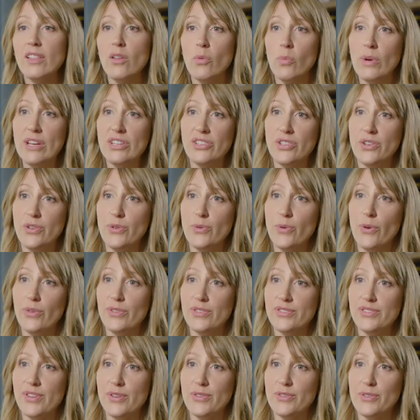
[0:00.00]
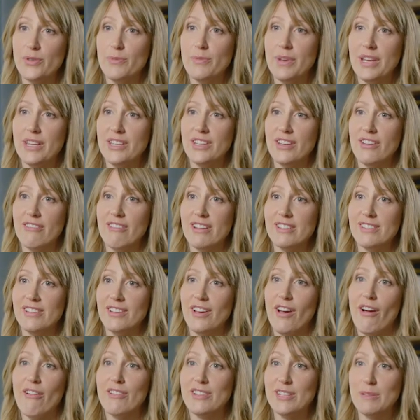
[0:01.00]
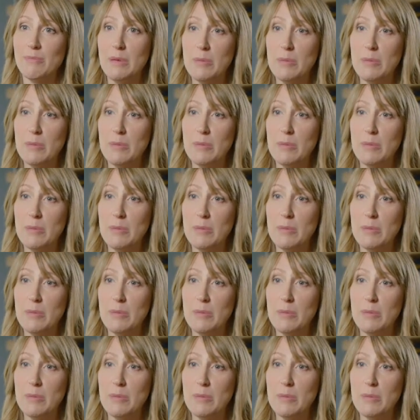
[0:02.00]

that we do on social media is encouraging